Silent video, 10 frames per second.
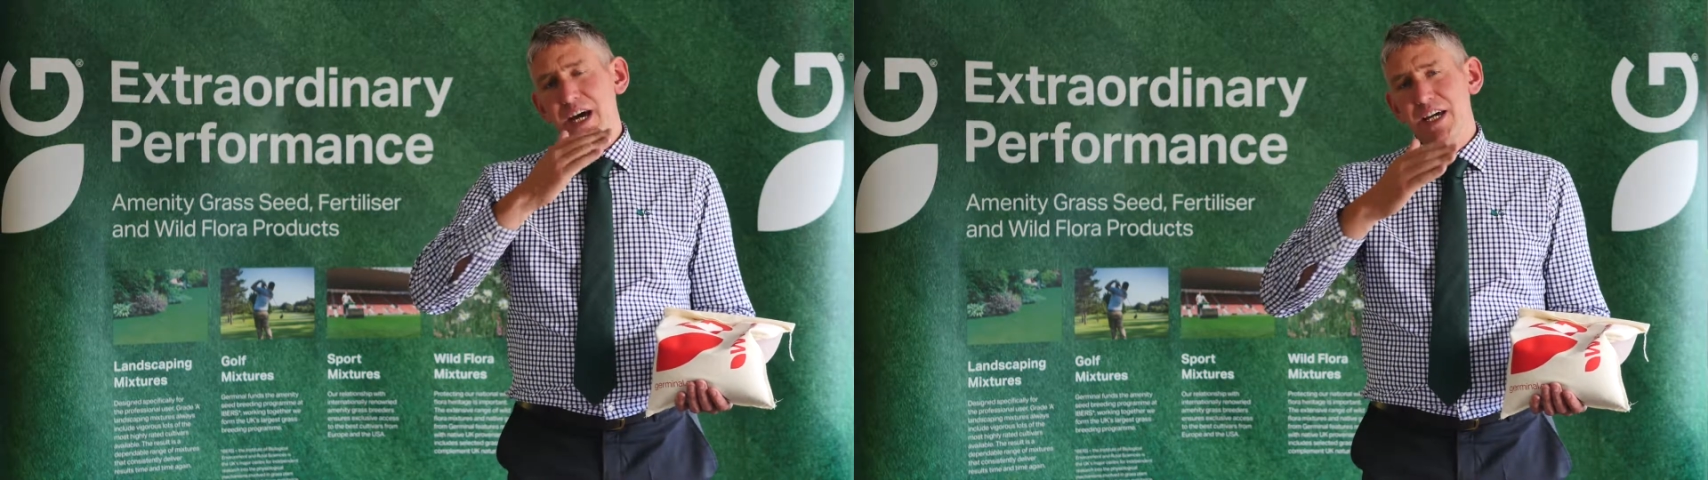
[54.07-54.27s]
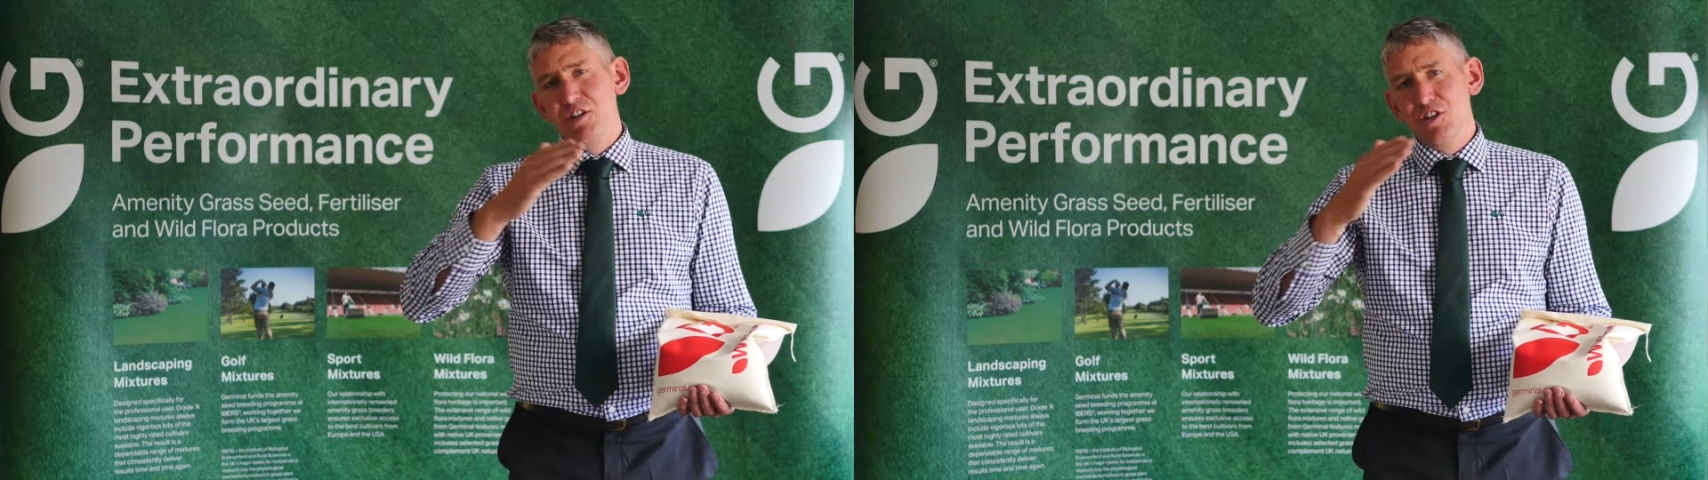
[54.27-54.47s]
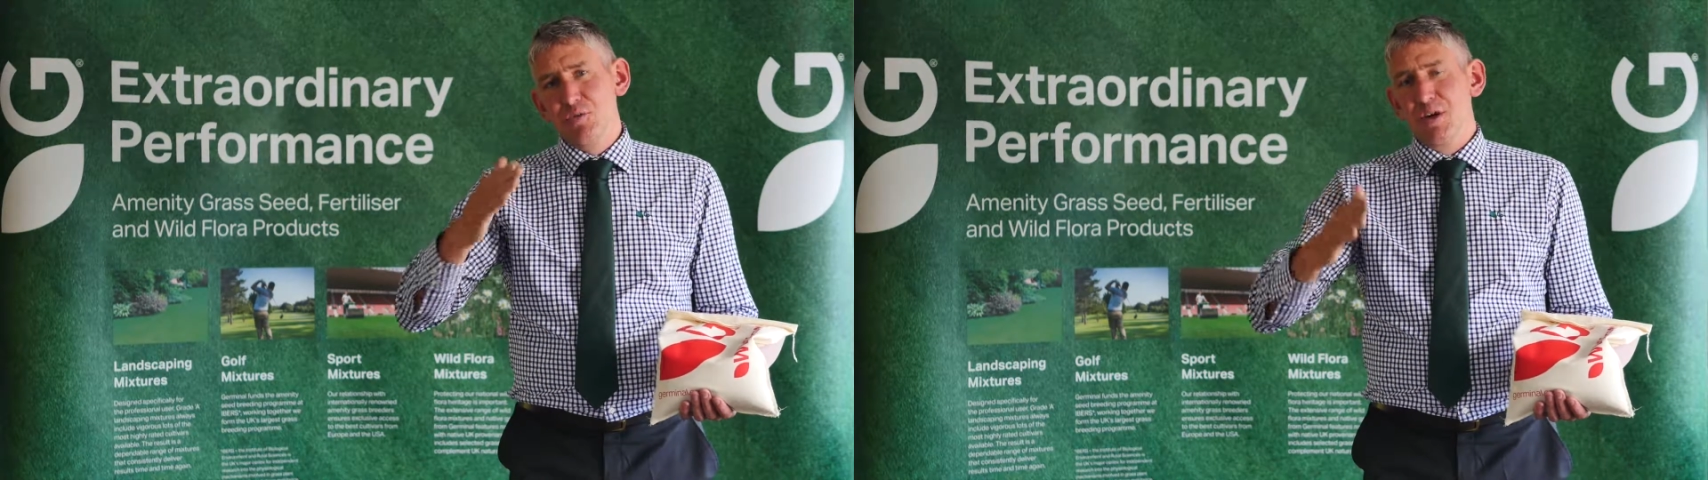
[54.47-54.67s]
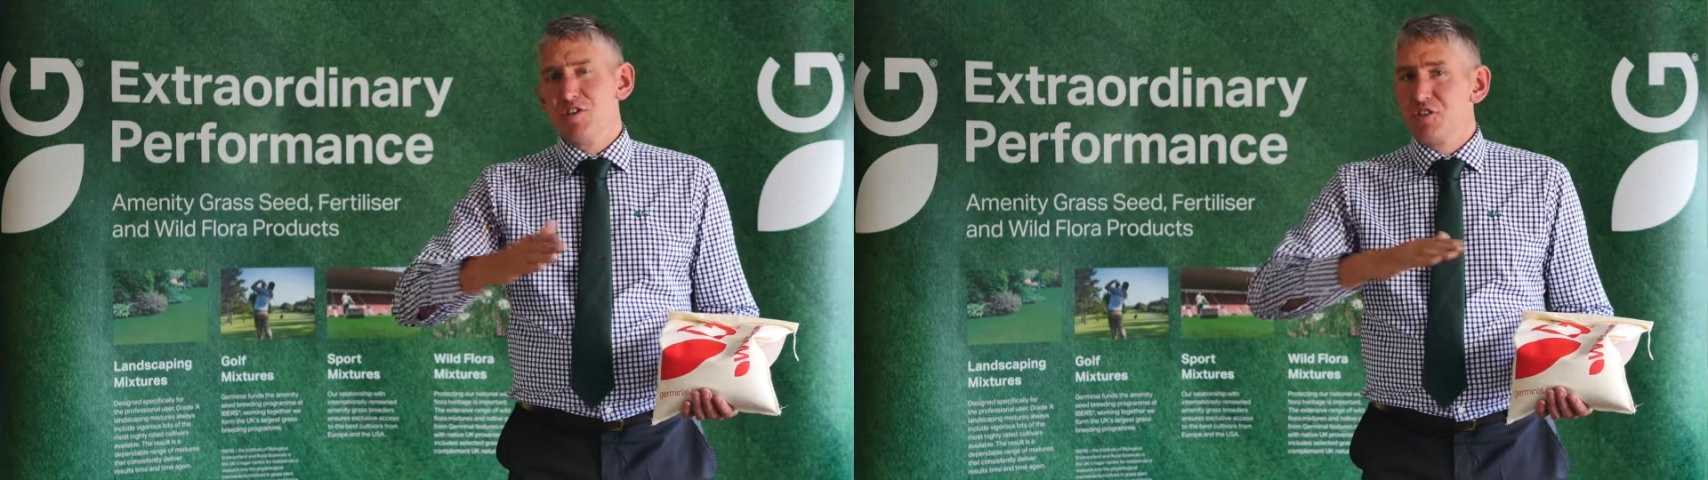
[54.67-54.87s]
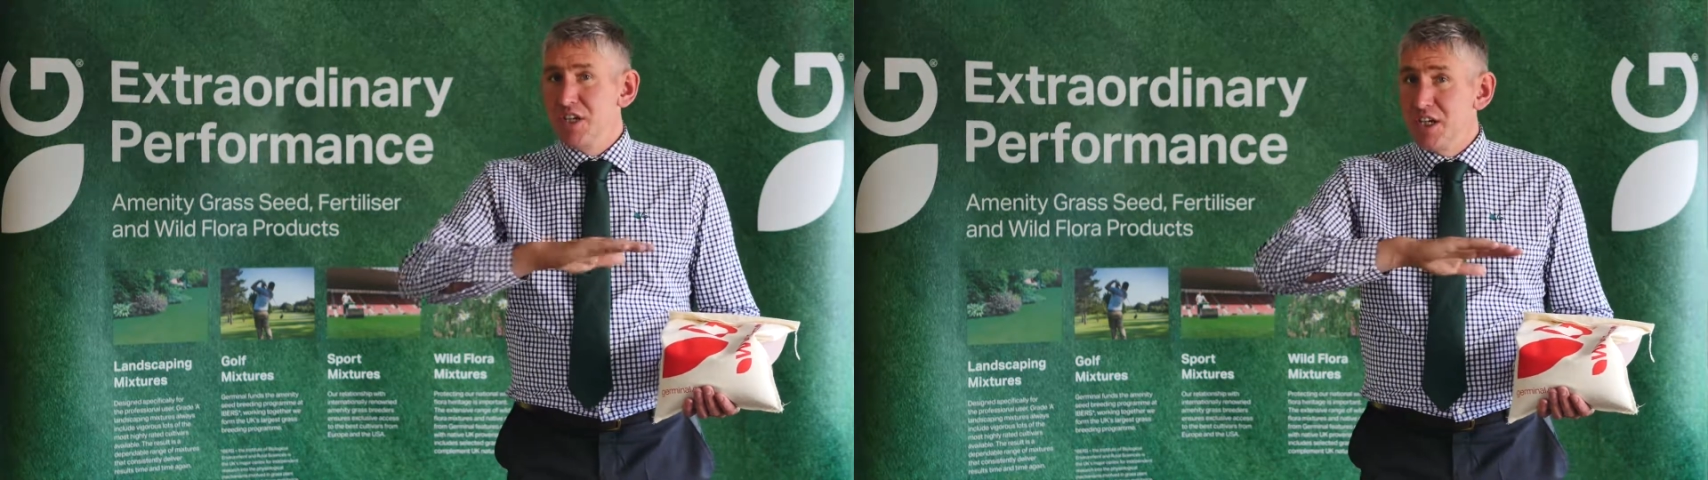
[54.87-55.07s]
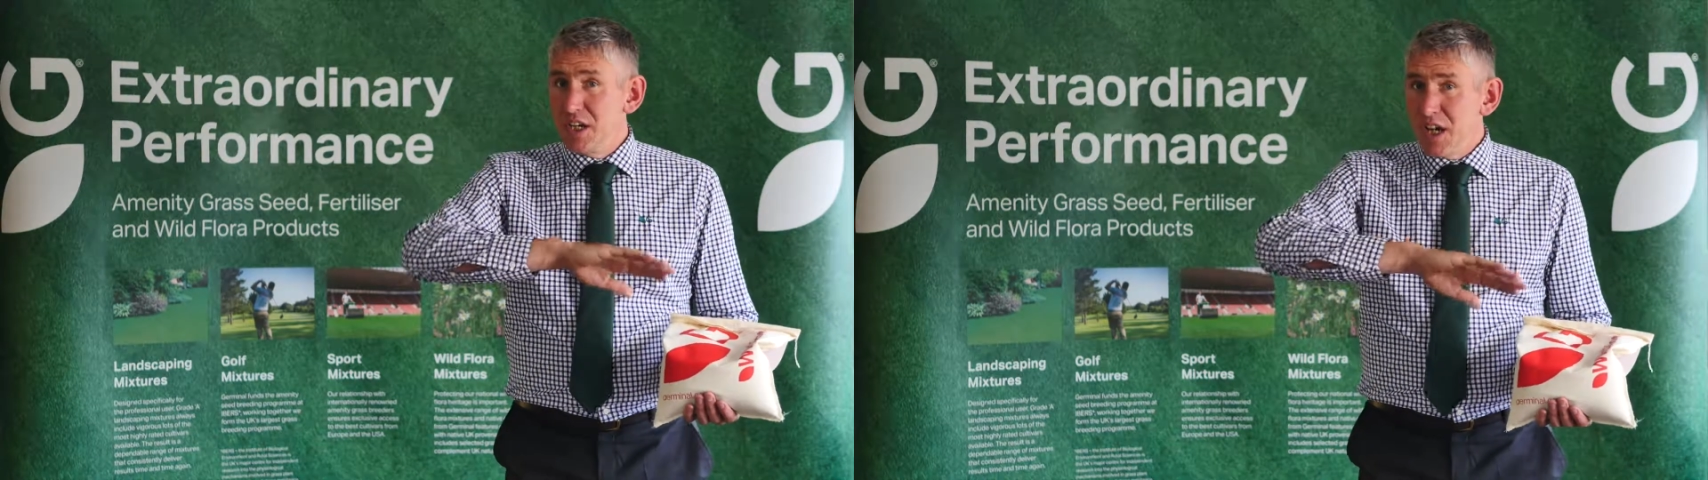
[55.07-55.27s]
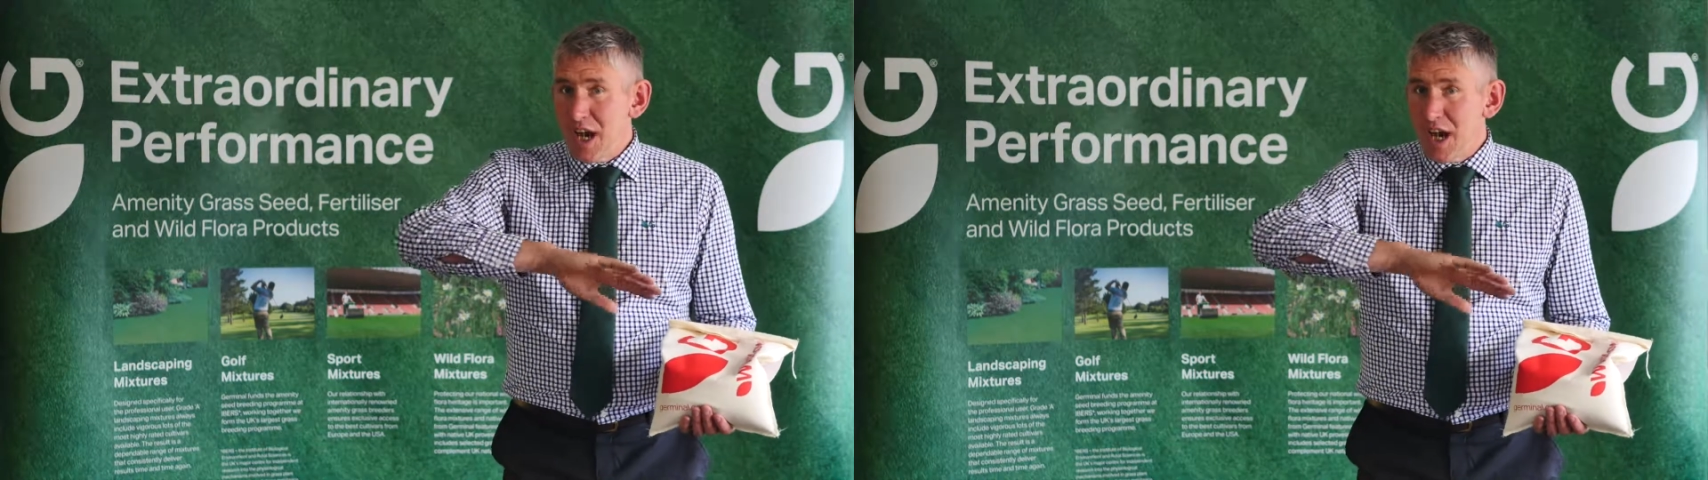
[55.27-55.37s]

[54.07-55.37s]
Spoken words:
80-20